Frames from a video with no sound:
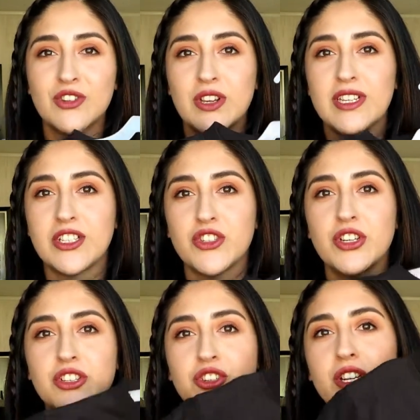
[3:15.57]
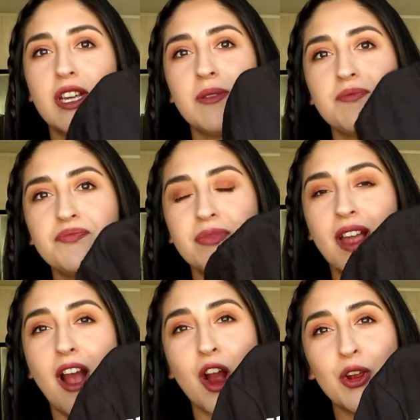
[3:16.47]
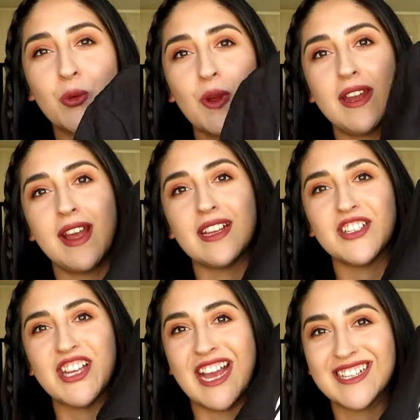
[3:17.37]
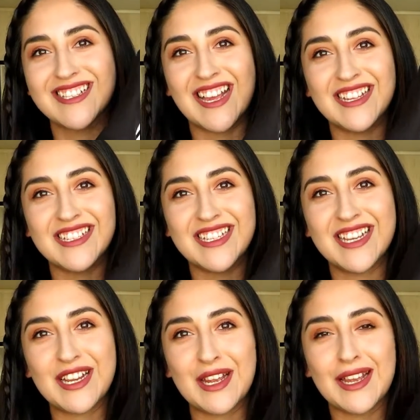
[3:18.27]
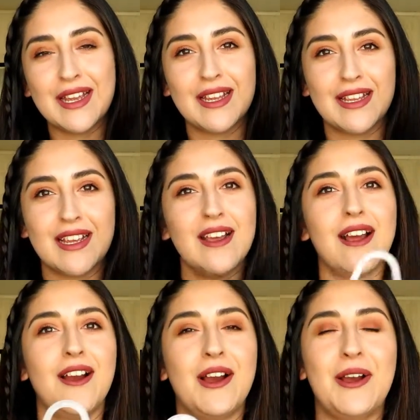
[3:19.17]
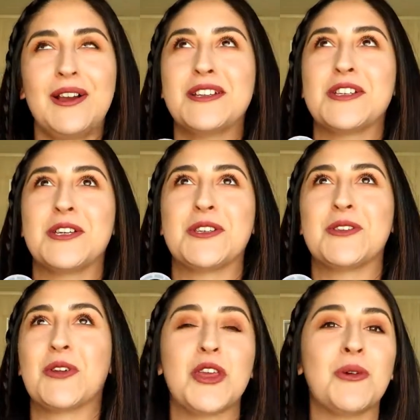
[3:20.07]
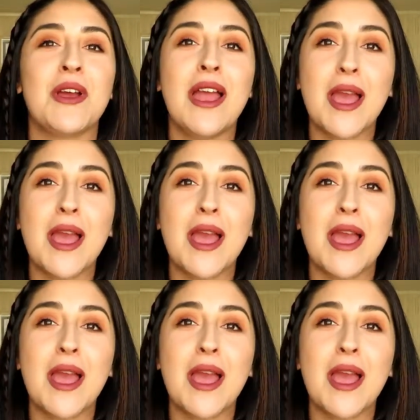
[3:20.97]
So he did trick-or-treating. Ari went as Jack Skellington. Oh, she's so cute.